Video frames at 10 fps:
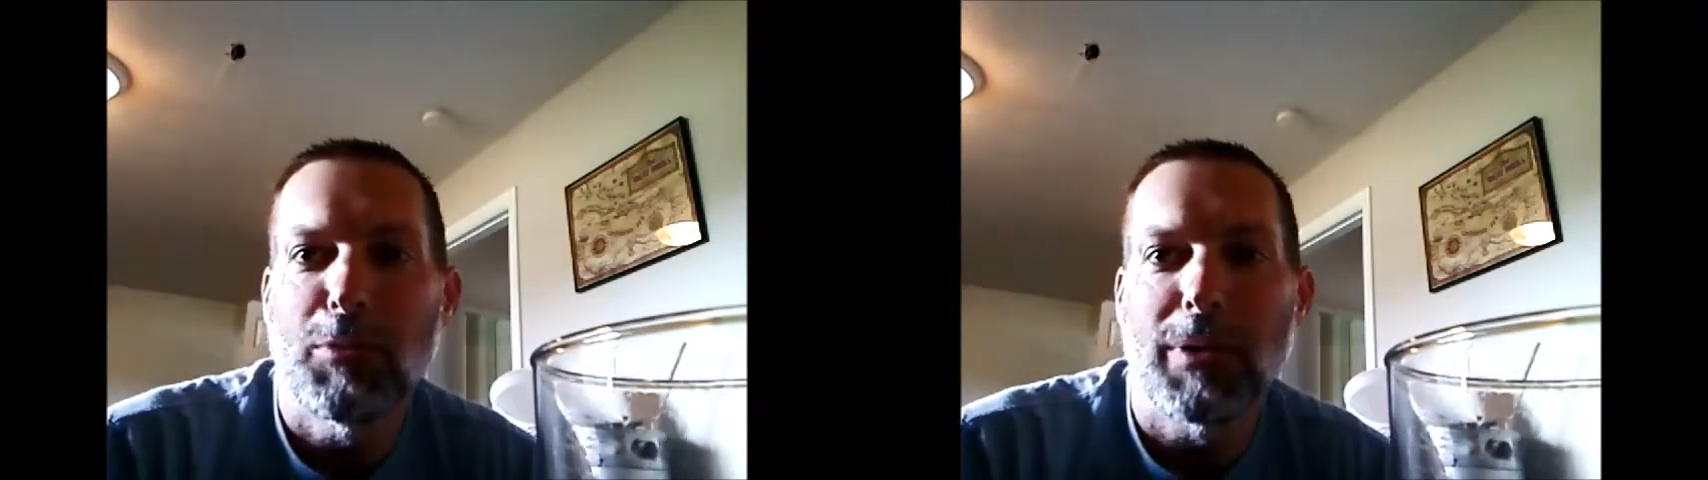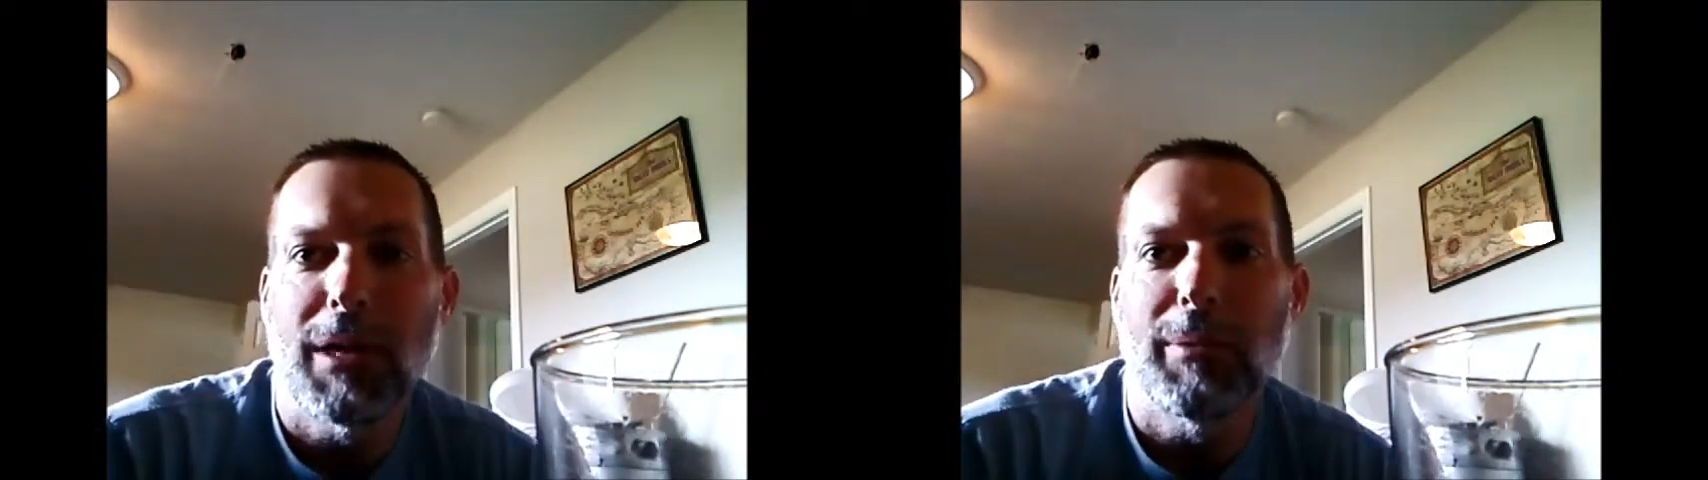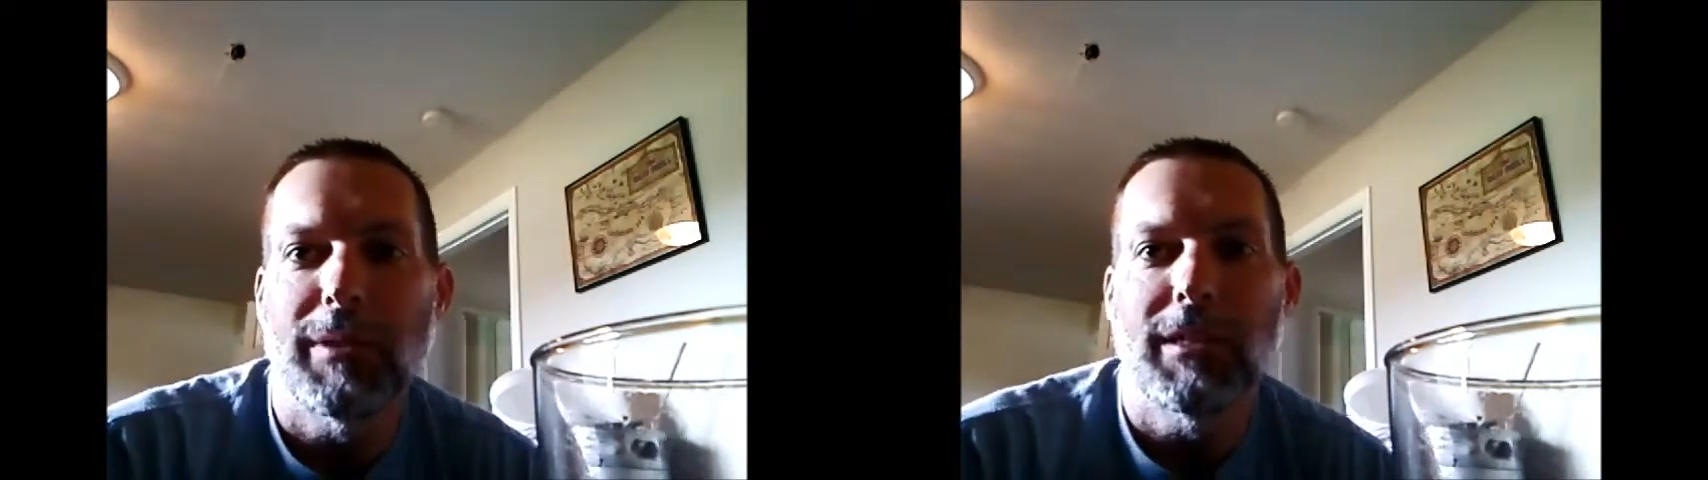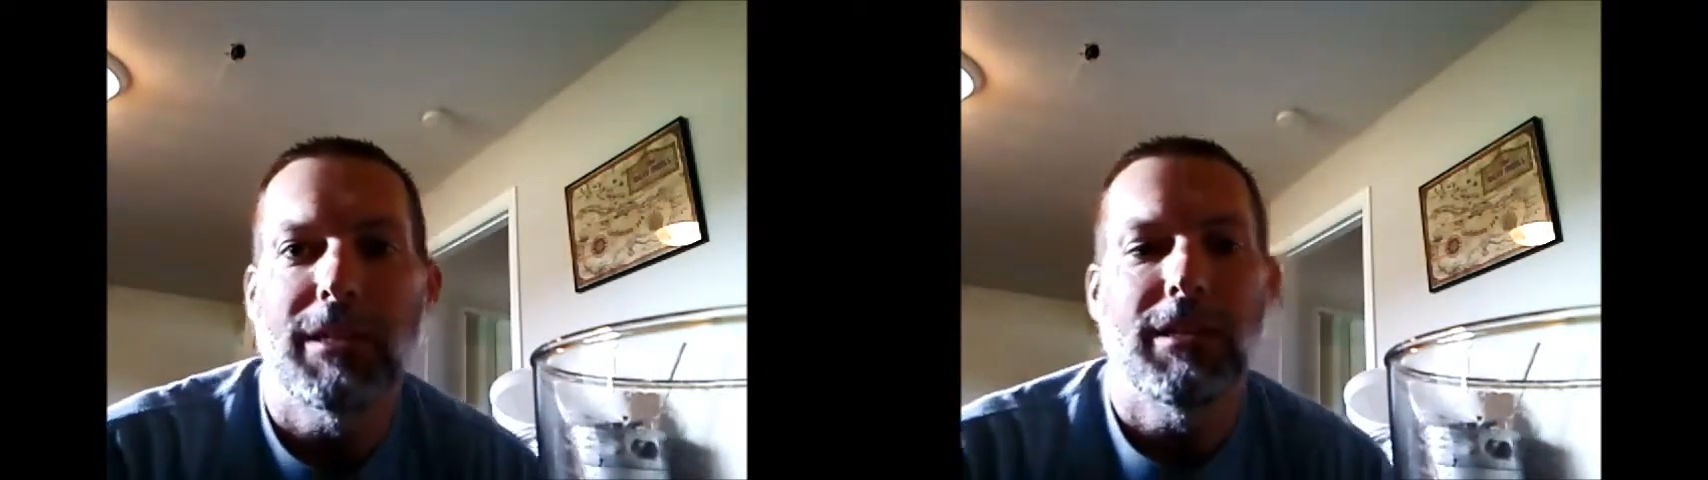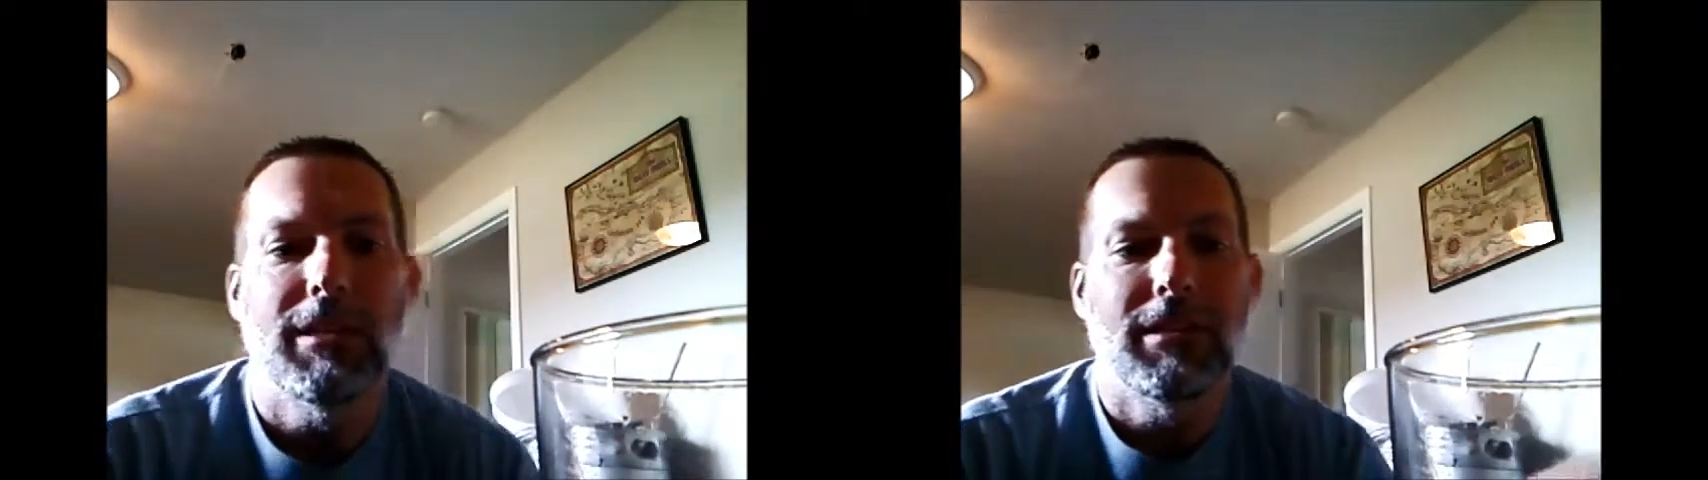
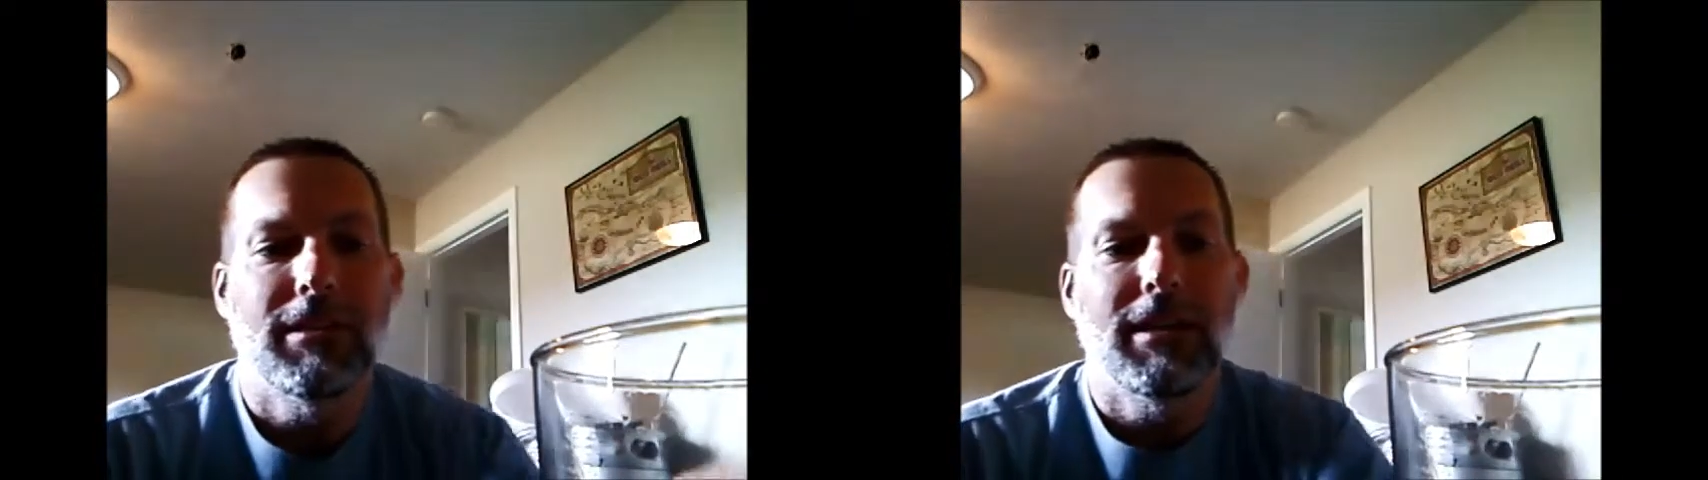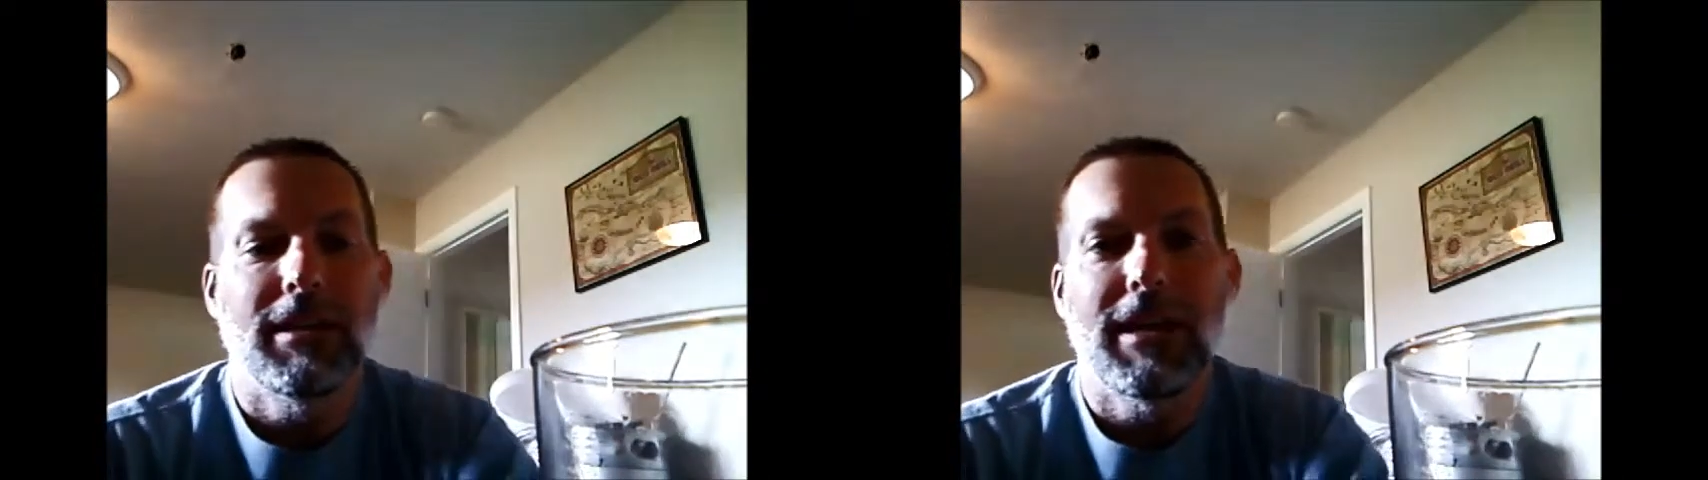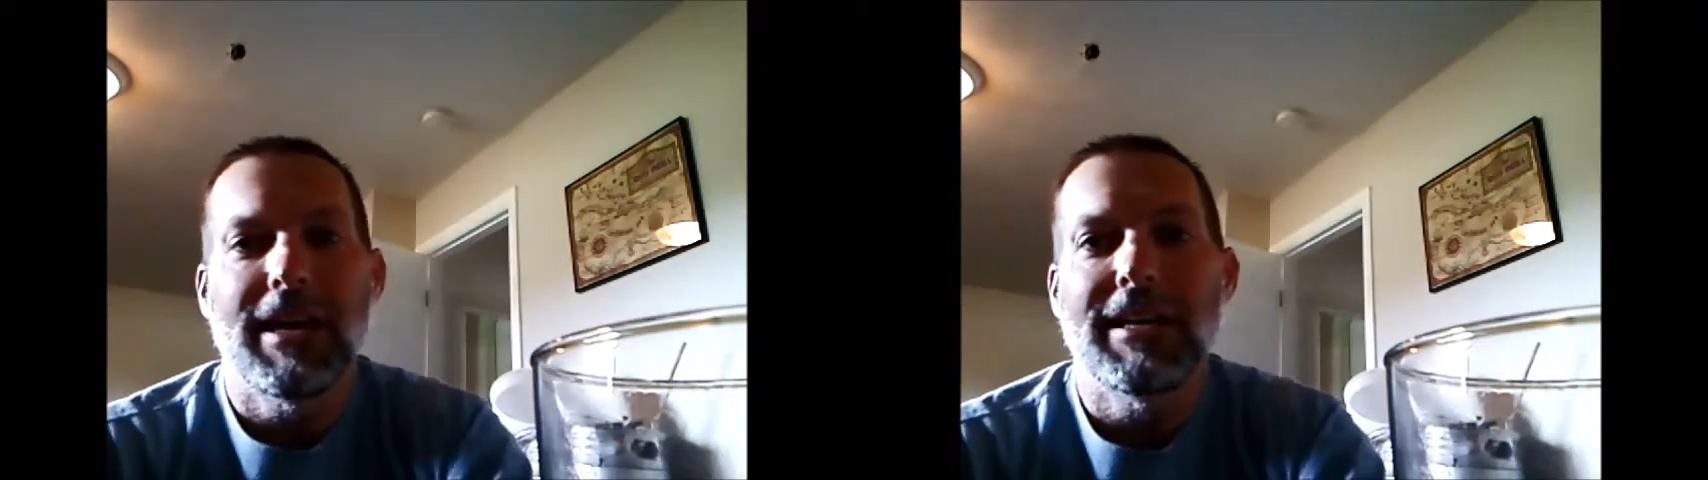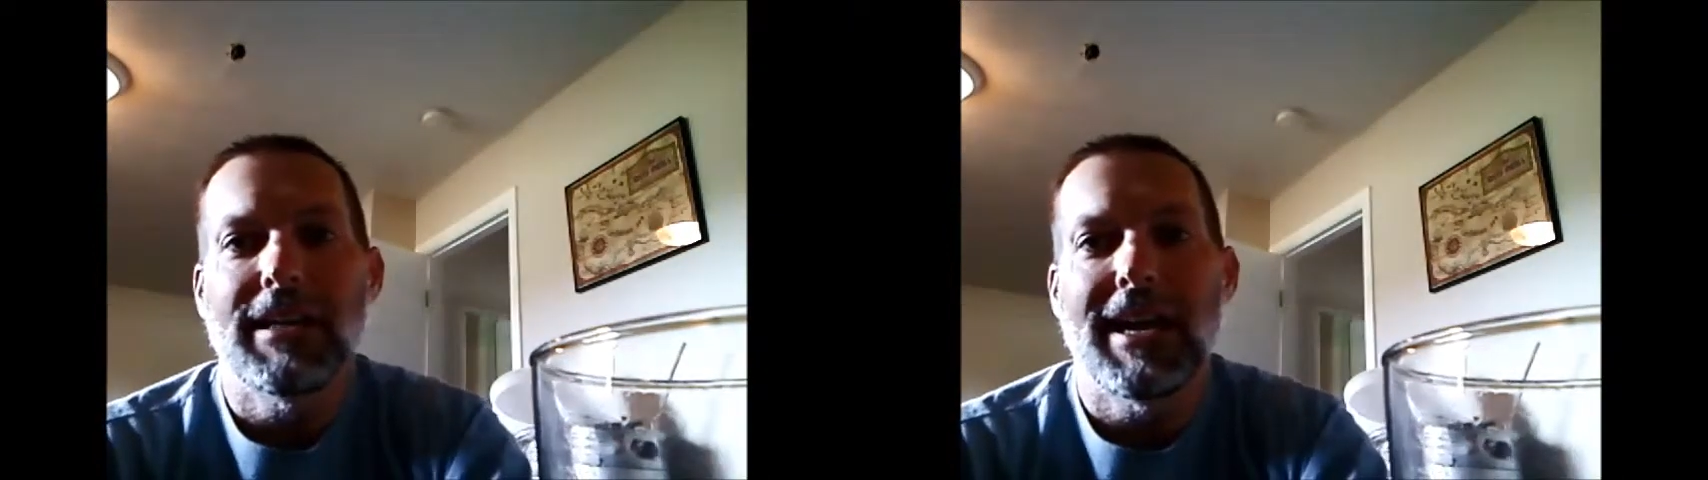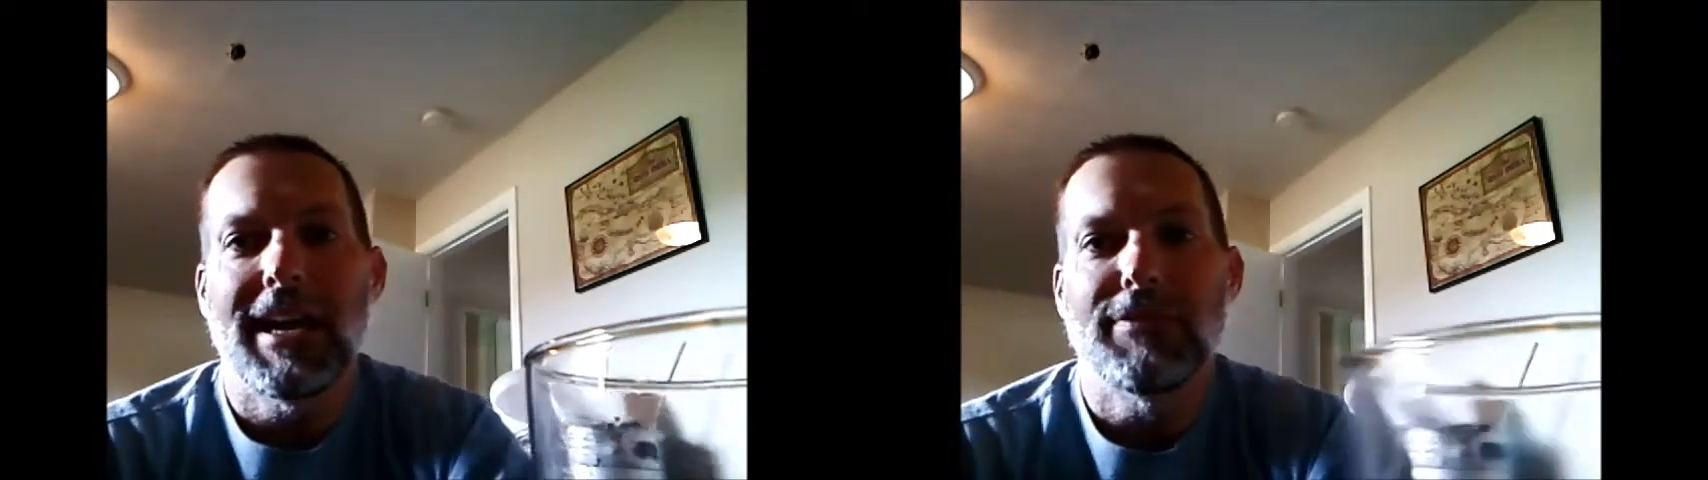probably
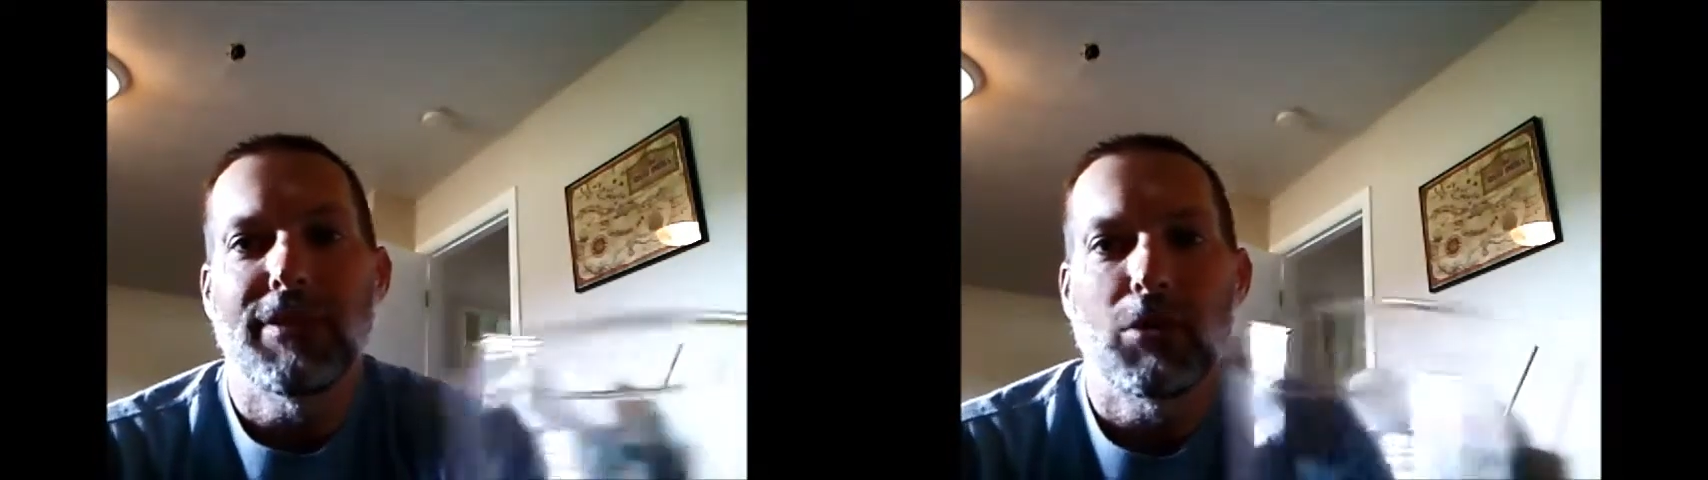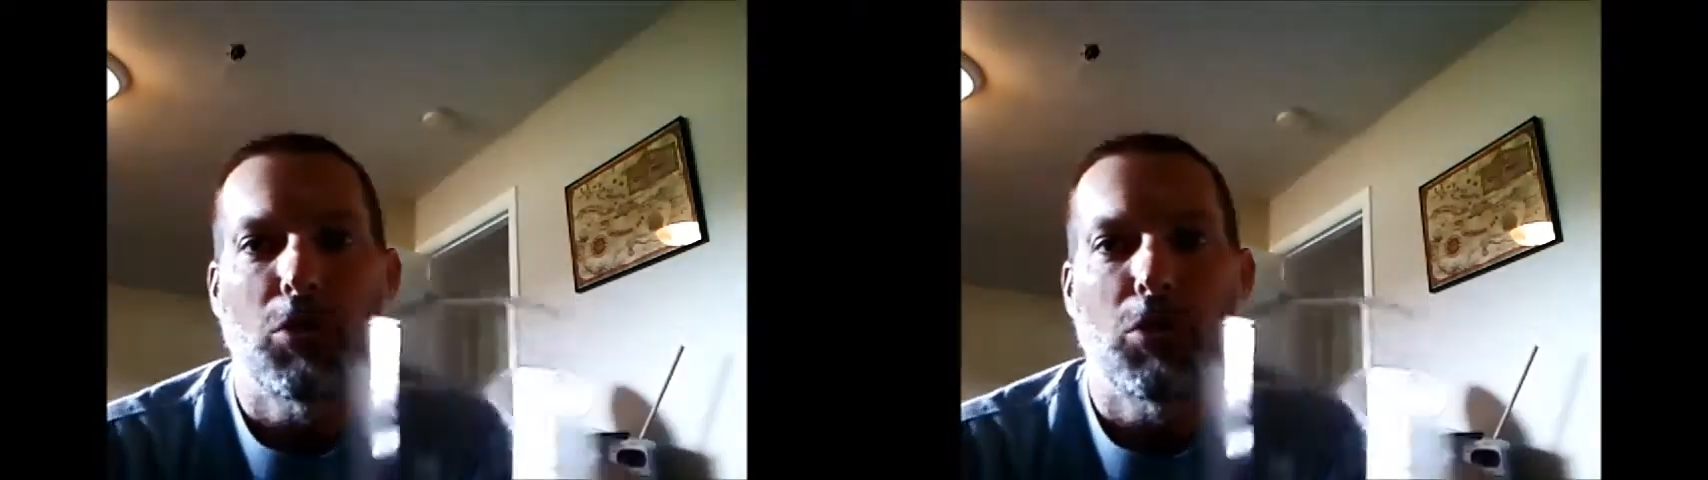8.5 on